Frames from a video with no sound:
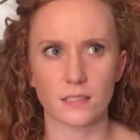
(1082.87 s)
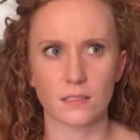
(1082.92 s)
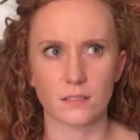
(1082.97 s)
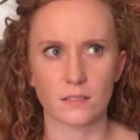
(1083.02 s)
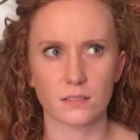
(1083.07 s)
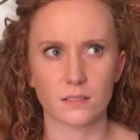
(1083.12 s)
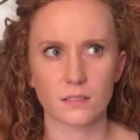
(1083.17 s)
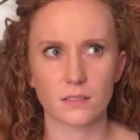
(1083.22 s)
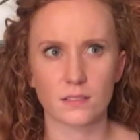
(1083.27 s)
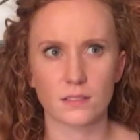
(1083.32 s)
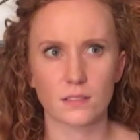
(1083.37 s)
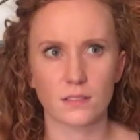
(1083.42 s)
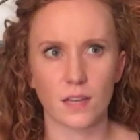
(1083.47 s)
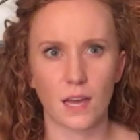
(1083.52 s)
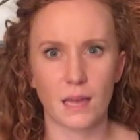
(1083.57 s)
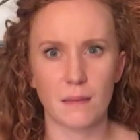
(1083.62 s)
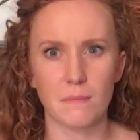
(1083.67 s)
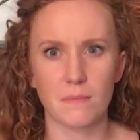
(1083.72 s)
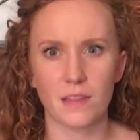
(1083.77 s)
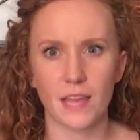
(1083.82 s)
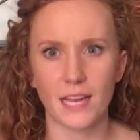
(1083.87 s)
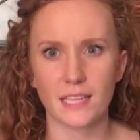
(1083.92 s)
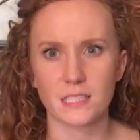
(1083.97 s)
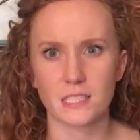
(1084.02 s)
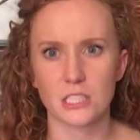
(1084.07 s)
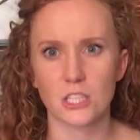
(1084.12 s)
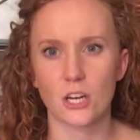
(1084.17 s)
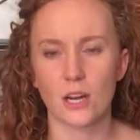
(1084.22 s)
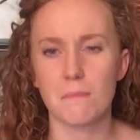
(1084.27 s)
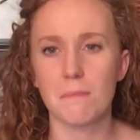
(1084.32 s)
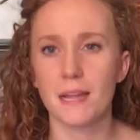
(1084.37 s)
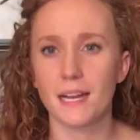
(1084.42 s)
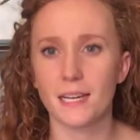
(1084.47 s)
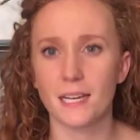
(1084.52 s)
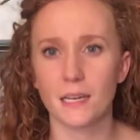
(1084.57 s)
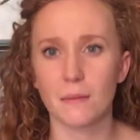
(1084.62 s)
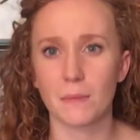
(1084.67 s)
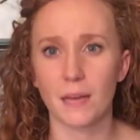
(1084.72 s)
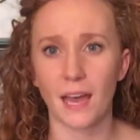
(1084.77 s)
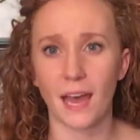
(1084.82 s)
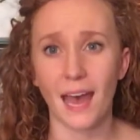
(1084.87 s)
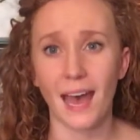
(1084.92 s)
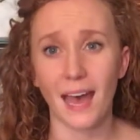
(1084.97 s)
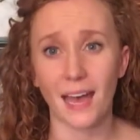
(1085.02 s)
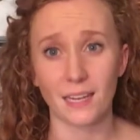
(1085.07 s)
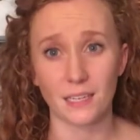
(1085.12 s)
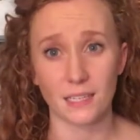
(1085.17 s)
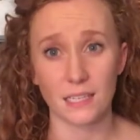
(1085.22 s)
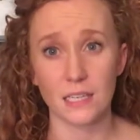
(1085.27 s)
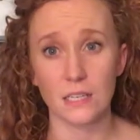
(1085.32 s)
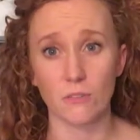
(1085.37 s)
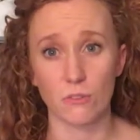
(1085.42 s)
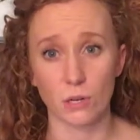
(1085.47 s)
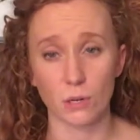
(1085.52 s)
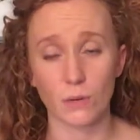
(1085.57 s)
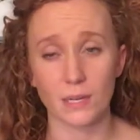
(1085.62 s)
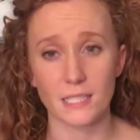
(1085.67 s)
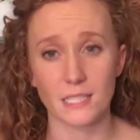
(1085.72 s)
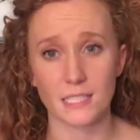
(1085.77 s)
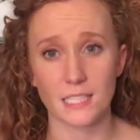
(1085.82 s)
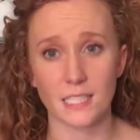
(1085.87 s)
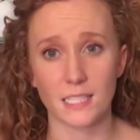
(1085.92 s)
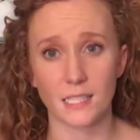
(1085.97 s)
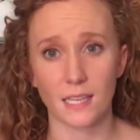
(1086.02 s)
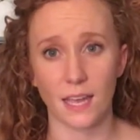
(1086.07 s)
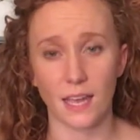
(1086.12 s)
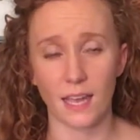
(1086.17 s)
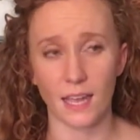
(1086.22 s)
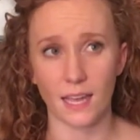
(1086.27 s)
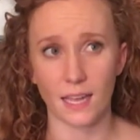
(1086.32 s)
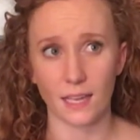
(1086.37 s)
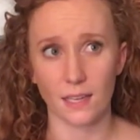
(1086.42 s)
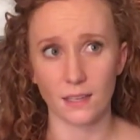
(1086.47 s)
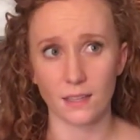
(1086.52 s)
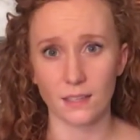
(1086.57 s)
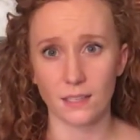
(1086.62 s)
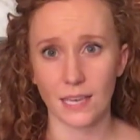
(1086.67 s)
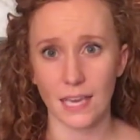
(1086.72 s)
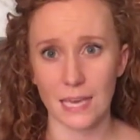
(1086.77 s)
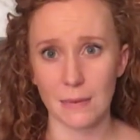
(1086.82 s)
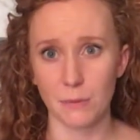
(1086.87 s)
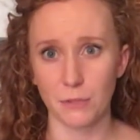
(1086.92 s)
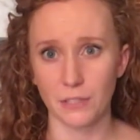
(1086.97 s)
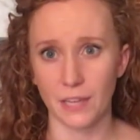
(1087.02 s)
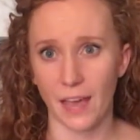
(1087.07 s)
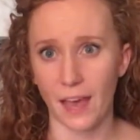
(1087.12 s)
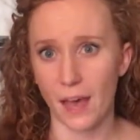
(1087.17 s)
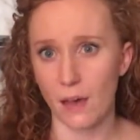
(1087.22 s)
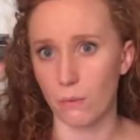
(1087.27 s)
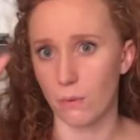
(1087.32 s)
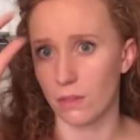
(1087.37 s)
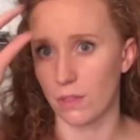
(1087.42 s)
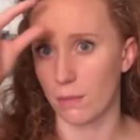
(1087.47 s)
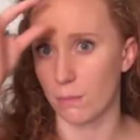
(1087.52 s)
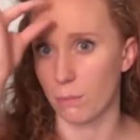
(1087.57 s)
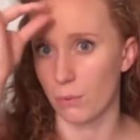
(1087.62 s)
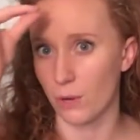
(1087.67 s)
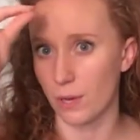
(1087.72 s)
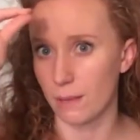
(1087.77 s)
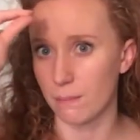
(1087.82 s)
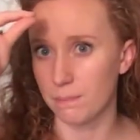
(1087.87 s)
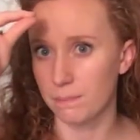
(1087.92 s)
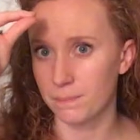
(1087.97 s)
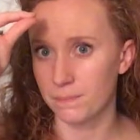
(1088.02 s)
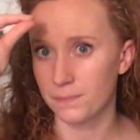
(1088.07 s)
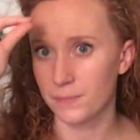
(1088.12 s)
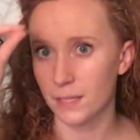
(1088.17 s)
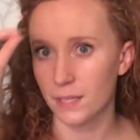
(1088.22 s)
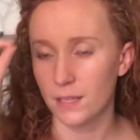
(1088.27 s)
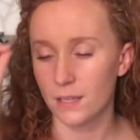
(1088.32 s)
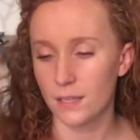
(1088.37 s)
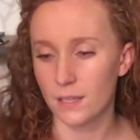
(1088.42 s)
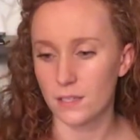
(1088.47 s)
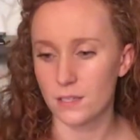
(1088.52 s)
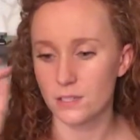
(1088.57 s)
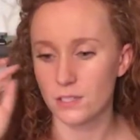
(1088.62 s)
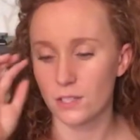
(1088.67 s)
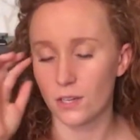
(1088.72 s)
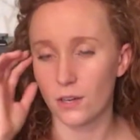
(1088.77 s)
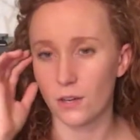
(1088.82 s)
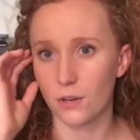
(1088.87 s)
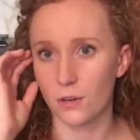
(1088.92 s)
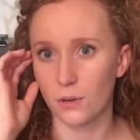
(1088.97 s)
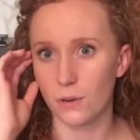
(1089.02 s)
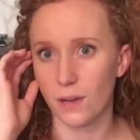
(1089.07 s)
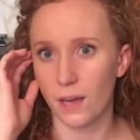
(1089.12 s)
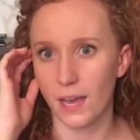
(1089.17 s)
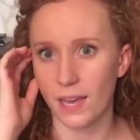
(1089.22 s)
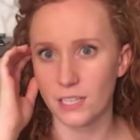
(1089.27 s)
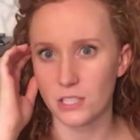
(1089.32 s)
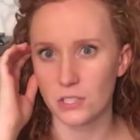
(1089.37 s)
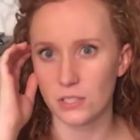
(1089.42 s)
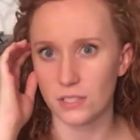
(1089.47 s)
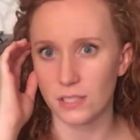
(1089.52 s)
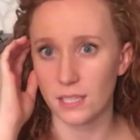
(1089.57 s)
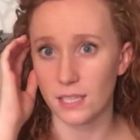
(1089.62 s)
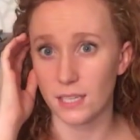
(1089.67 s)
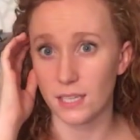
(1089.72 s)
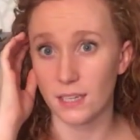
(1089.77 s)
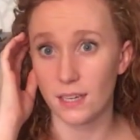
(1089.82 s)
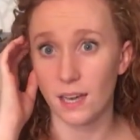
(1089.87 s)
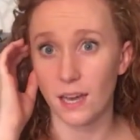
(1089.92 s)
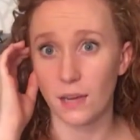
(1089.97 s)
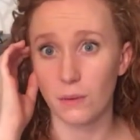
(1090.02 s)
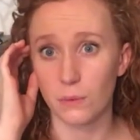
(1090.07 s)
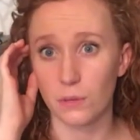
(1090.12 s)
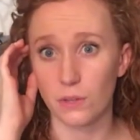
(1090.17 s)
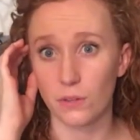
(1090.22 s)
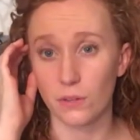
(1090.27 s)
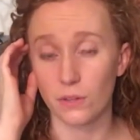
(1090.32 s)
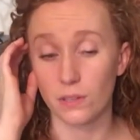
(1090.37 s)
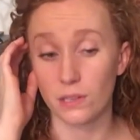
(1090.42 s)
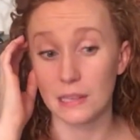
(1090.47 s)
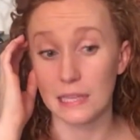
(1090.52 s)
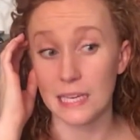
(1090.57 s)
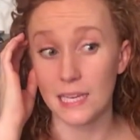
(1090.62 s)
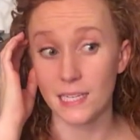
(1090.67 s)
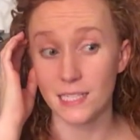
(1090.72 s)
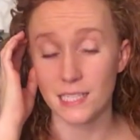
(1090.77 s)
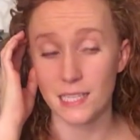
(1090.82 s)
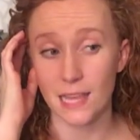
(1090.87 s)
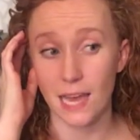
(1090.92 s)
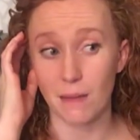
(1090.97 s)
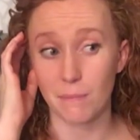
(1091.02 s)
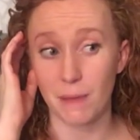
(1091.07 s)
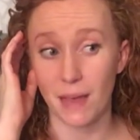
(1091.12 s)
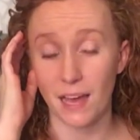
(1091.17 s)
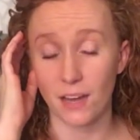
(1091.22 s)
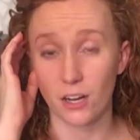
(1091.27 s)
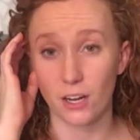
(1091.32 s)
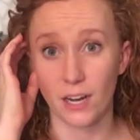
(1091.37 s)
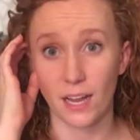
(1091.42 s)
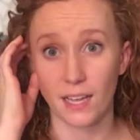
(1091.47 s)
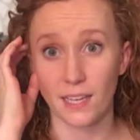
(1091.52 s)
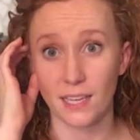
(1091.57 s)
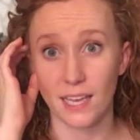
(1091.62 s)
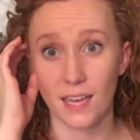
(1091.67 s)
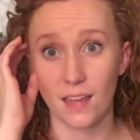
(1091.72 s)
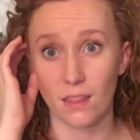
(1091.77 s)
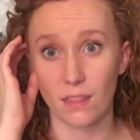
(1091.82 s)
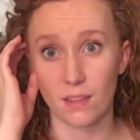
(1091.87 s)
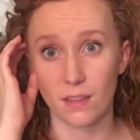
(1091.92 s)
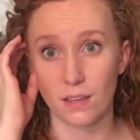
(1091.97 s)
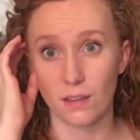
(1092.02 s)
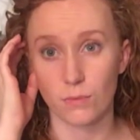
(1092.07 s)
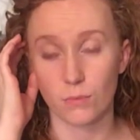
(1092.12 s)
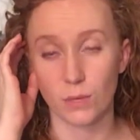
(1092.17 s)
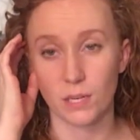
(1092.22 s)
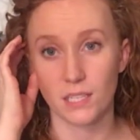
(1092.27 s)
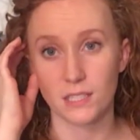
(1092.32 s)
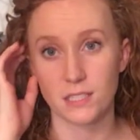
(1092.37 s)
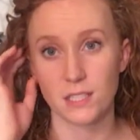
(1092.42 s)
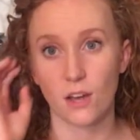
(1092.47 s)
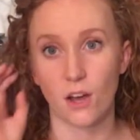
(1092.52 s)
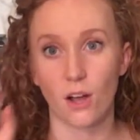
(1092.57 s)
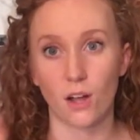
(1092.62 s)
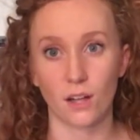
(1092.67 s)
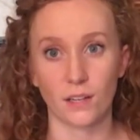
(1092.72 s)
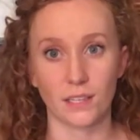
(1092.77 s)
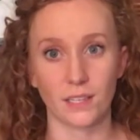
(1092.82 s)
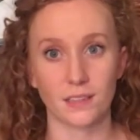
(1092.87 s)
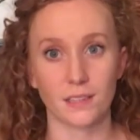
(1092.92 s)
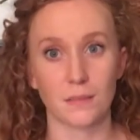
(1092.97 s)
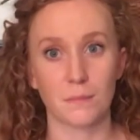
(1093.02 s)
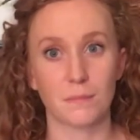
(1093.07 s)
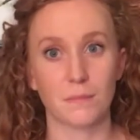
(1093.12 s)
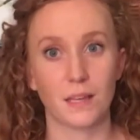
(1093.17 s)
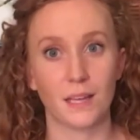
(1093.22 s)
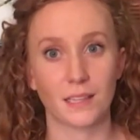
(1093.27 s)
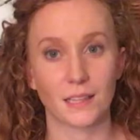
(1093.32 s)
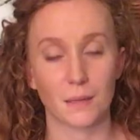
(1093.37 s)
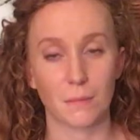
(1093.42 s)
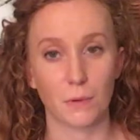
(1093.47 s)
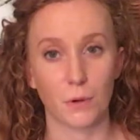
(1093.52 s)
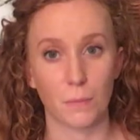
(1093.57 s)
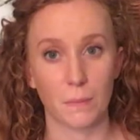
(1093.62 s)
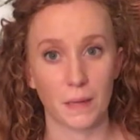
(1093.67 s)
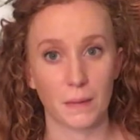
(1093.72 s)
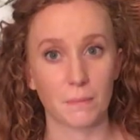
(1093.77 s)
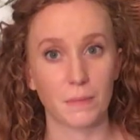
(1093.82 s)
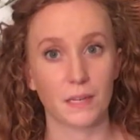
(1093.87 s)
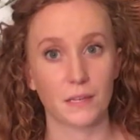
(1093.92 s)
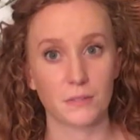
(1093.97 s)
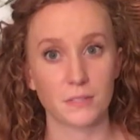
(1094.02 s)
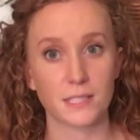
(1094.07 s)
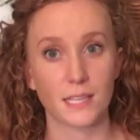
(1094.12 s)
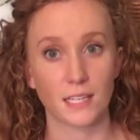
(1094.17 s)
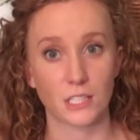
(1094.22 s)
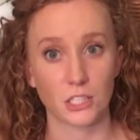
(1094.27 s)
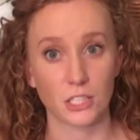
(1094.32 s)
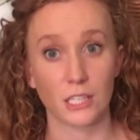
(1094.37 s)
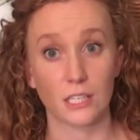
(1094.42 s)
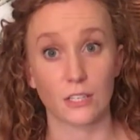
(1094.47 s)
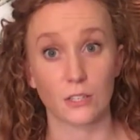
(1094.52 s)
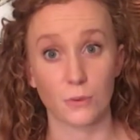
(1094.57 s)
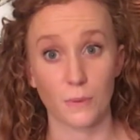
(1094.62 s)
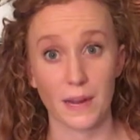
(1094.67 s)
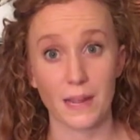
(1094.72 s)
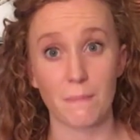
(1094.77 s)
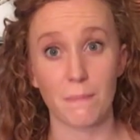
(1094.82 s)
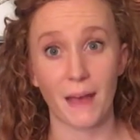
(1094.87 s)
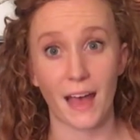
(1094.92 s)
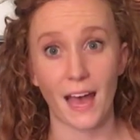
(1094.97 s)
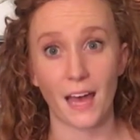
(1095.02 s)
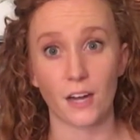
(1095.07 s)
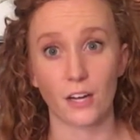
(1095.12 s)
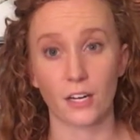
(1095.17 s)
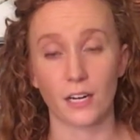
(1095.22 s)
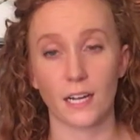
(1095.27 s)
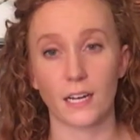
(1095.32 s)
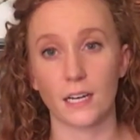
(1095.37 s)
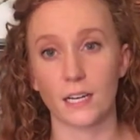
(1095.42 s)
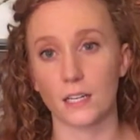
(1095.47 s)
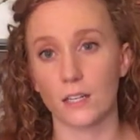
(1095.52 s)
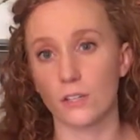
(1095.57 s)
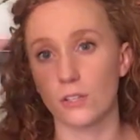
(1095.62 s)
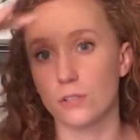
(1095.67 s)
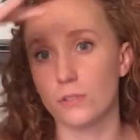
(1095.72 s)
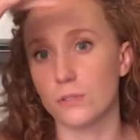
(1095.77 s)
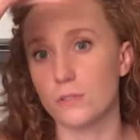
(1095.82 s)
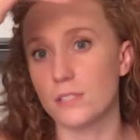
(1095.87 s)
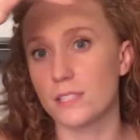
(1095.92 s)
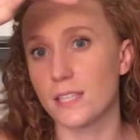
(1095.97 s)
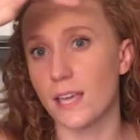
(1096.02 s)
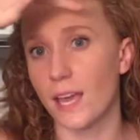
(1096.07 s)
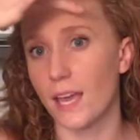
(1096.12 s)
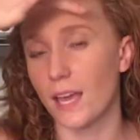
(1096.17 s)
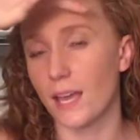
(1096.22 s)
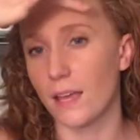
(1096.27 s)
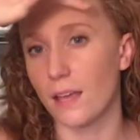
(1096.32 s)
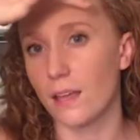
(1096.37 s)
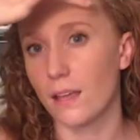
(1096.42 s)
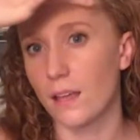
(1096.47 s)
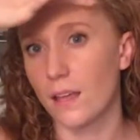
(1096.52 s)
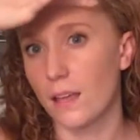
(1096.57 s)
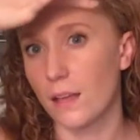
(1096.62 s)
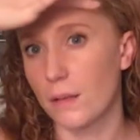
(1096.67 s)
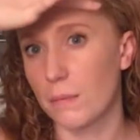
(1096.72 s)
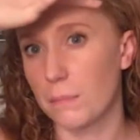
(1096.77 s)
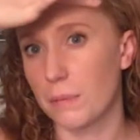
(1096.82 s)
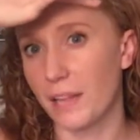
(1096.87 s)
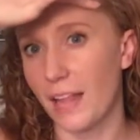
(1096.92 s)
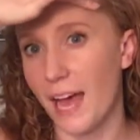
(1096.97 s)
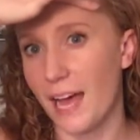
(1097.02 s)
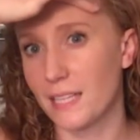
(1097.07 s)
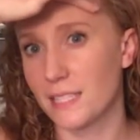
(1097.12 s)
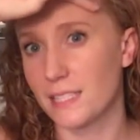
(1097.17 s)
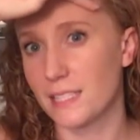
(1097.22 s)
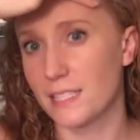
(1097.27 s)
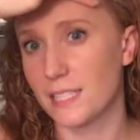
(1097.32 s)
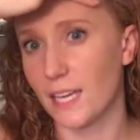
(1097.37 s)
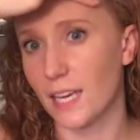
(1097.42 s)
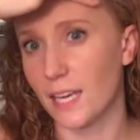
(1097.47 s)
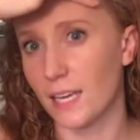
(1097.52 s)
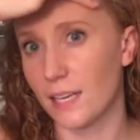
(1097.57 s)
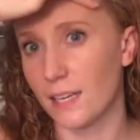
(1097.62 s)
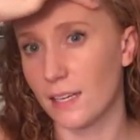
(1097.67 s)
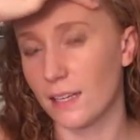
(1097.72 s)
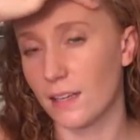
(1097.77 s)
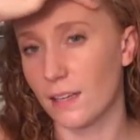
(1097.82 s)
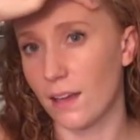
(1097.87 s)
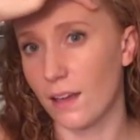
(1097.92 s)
And last year I made him a hat. He requested a cabled hat with a brim. So actually I will link to that pattern. I can't think of what it's called at the moment, but it was actually a great pattern and includes a plastic